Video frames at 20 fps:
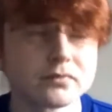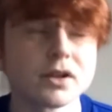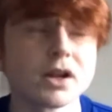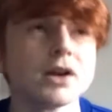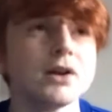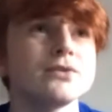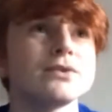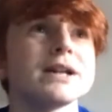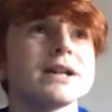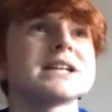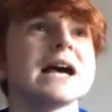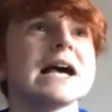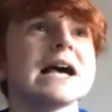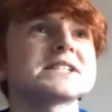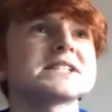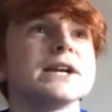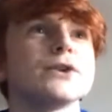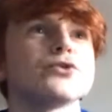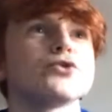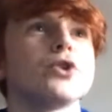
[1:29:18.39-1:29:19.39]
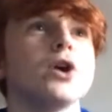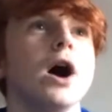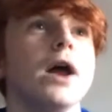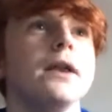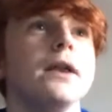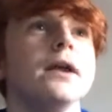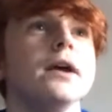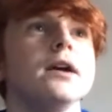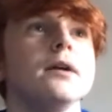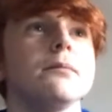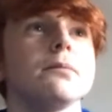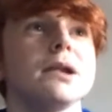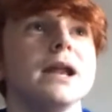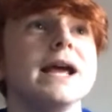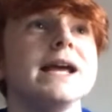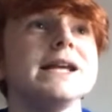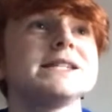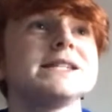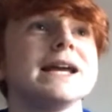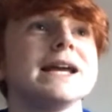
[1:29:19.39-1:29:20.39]
Fantastic run. Plays
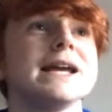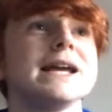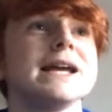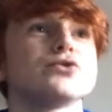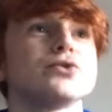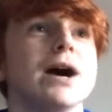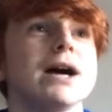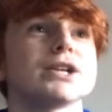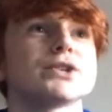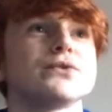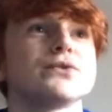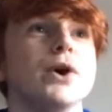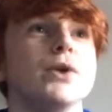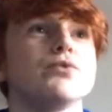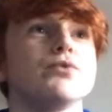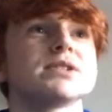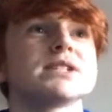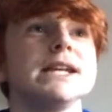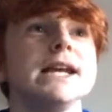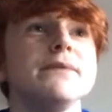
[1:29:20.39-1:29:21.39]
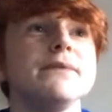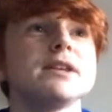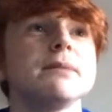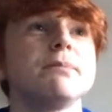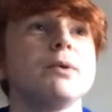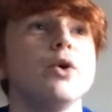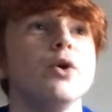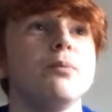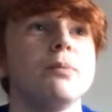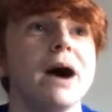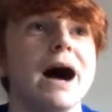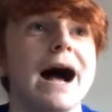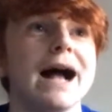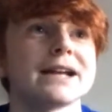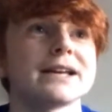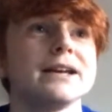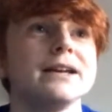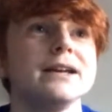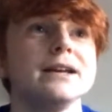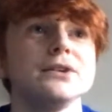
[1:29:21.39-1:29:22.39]
it into Rashford. Receives the ball back.
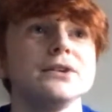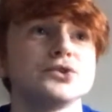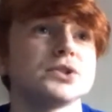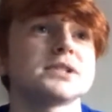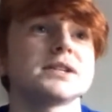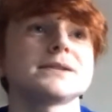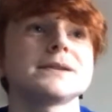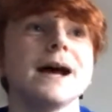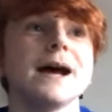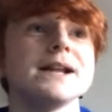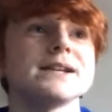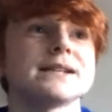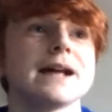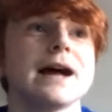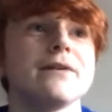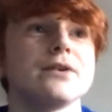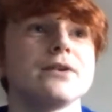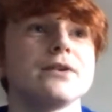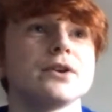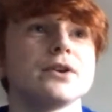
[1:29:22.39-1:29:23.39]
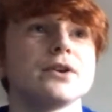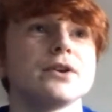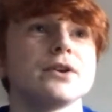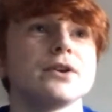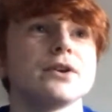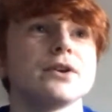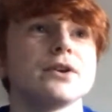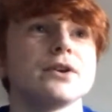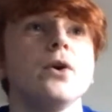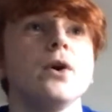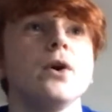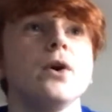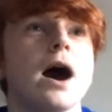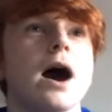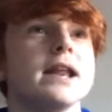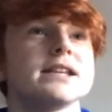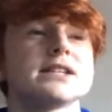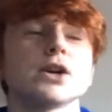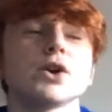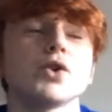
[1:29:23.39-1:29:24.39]
Just decides to have a go.
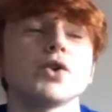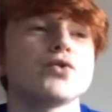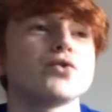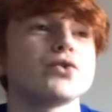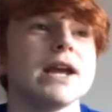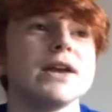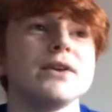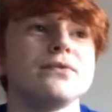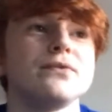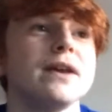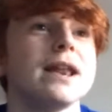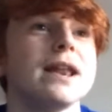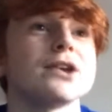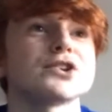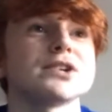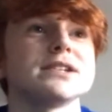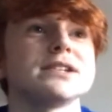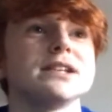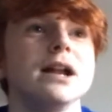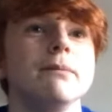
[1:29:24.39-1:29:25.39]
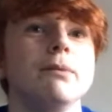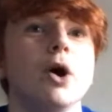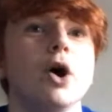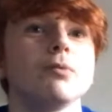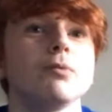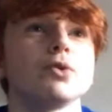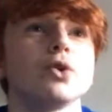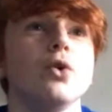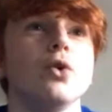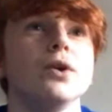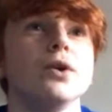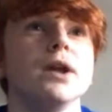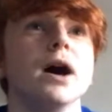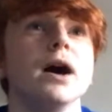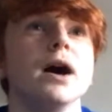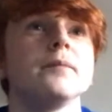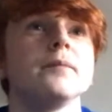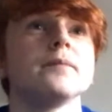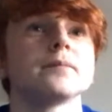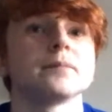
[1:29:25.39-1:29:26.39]
And it's a great finish into the bottom
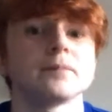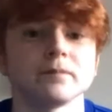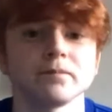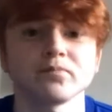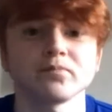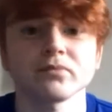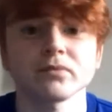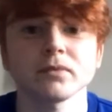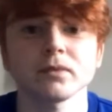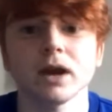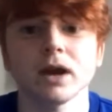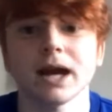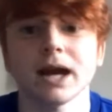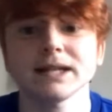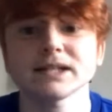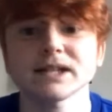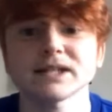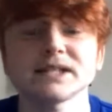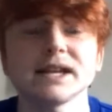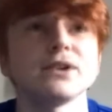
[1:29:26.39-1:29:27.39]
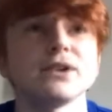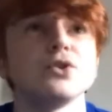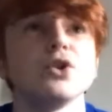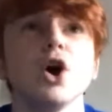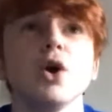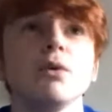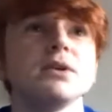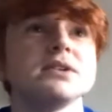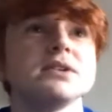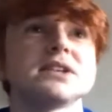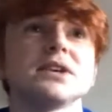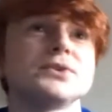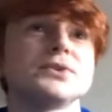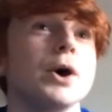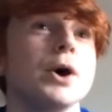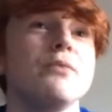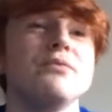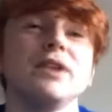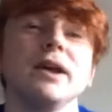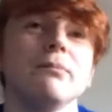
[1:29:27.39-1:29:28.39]
corner. And as I said, no one's
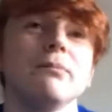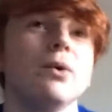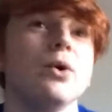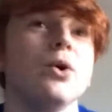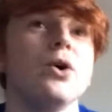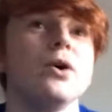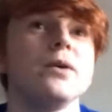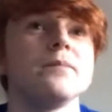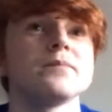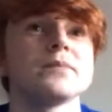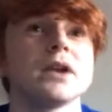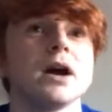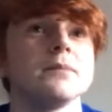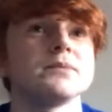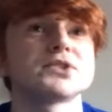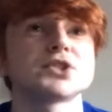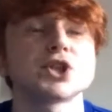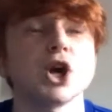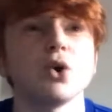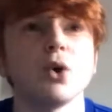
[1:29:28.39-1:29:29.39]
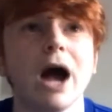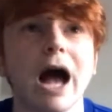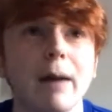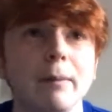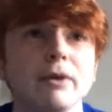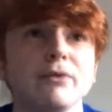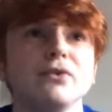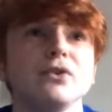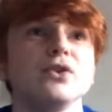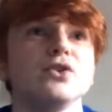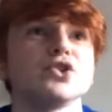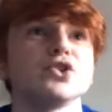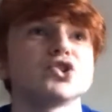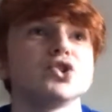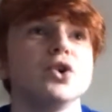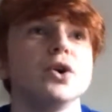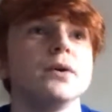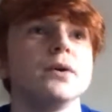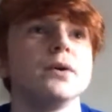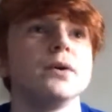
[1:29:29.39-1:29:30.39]
deserved it more. I'm so happy for Luke Shaw.
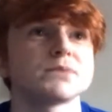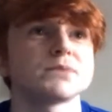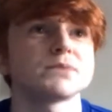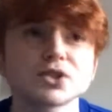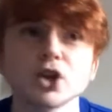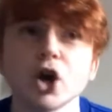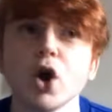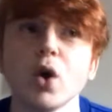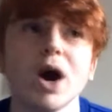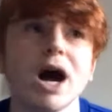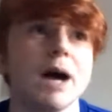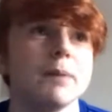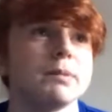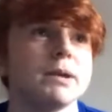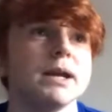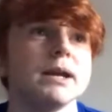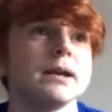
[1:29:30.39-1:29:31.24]
So happy.